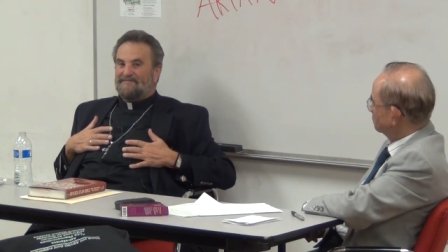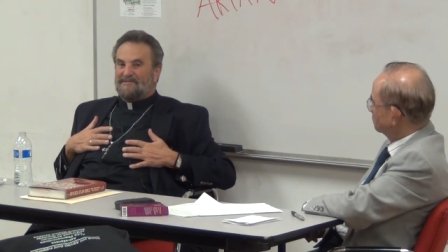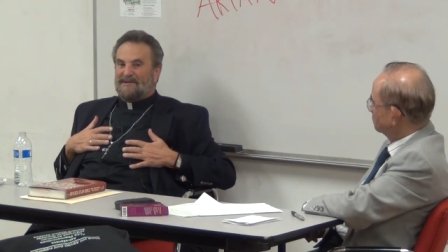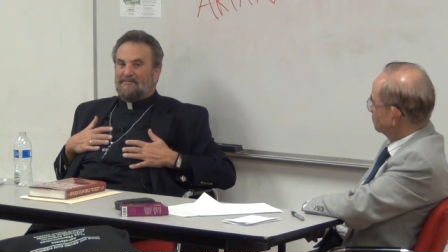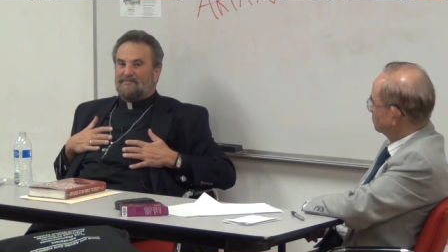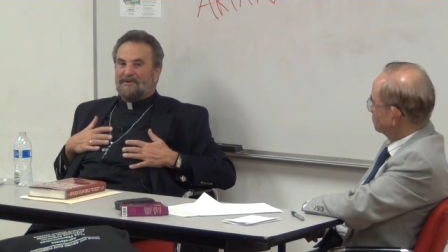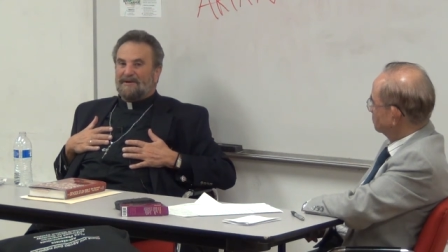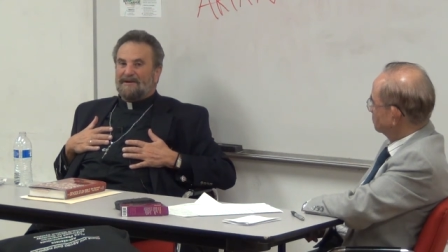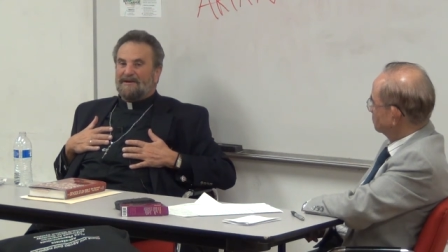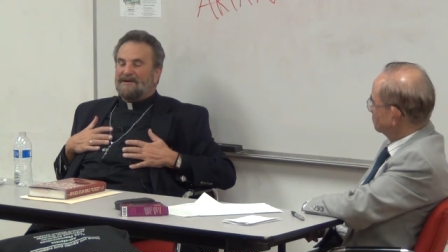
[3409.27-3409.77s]

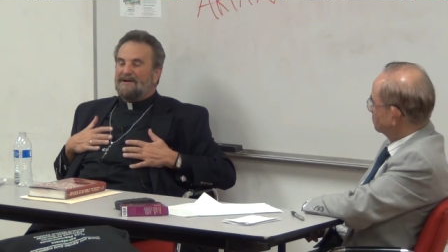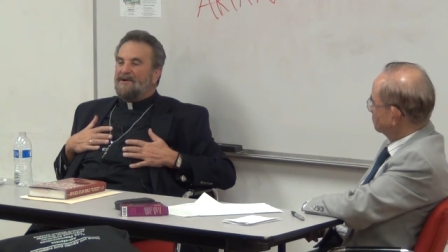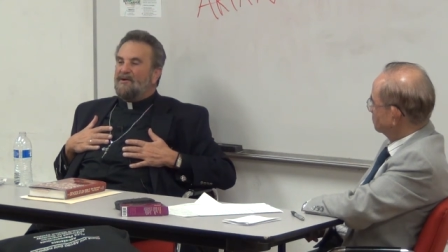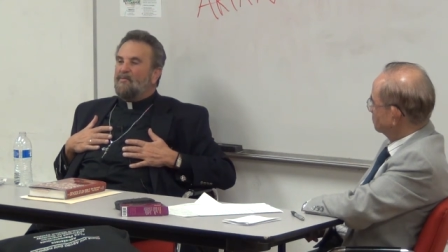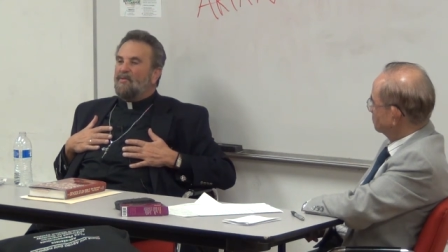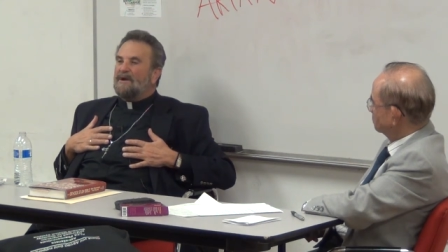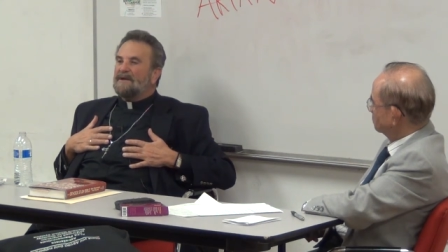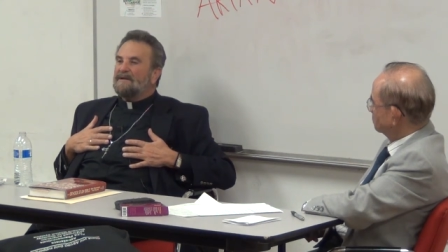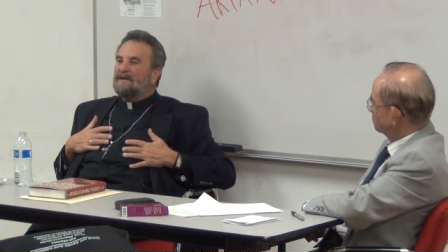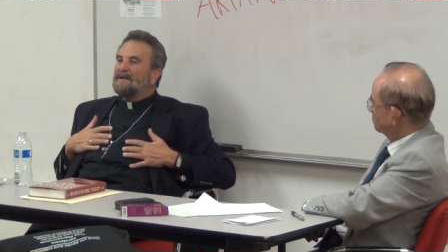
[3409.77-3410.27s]
We
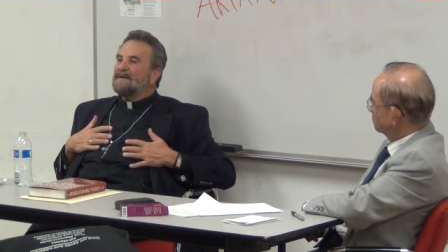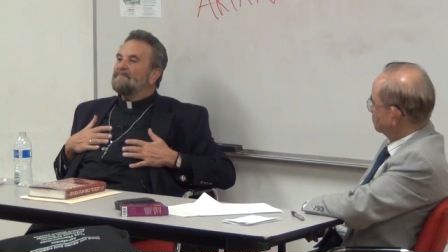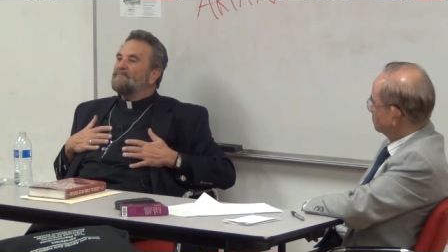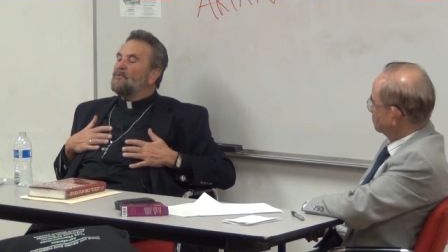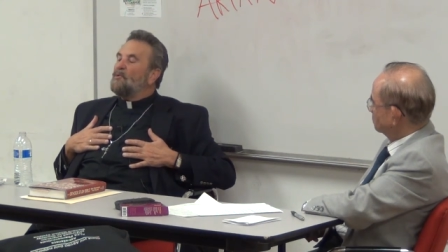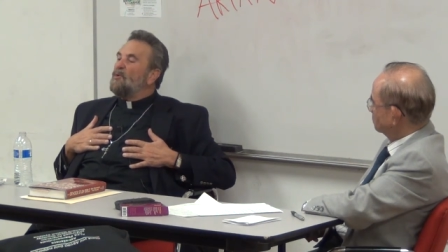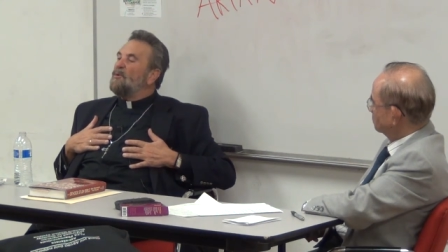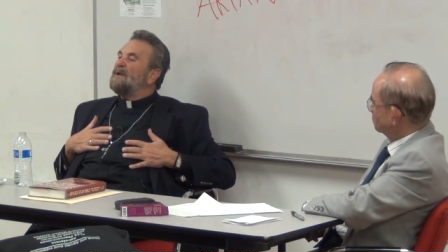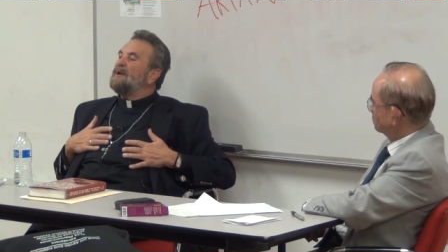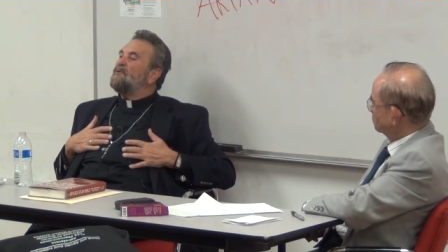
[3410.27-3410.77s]
want
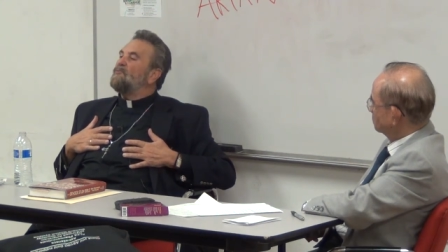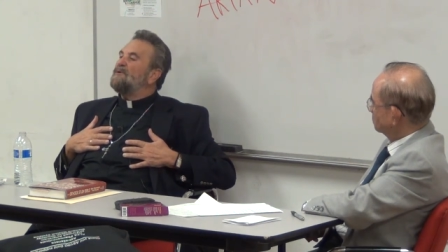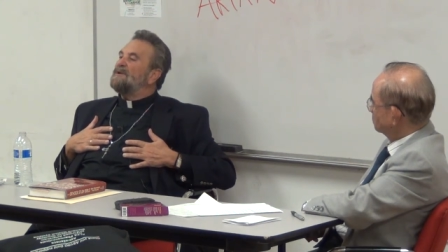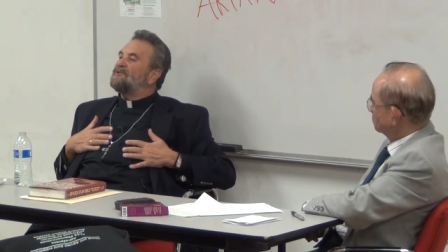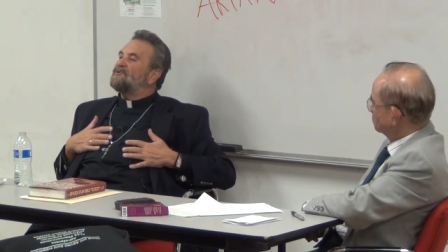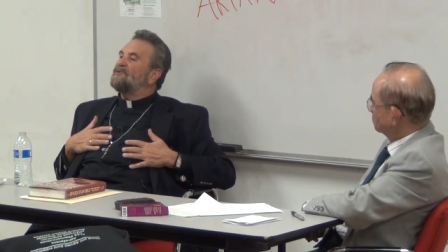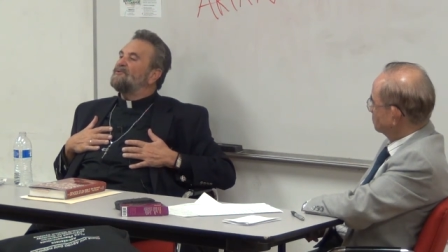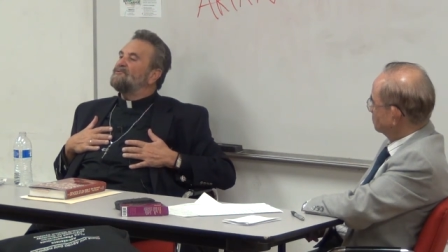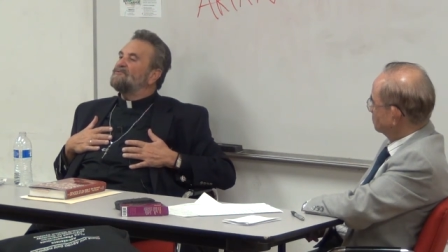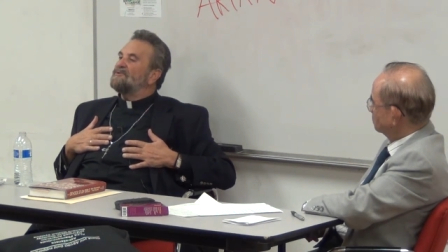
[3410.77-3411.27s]
to
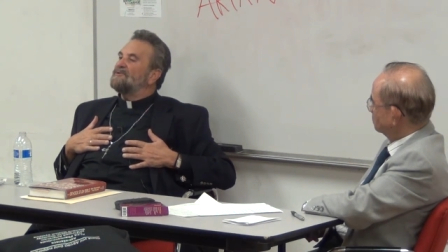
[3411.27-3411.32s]
return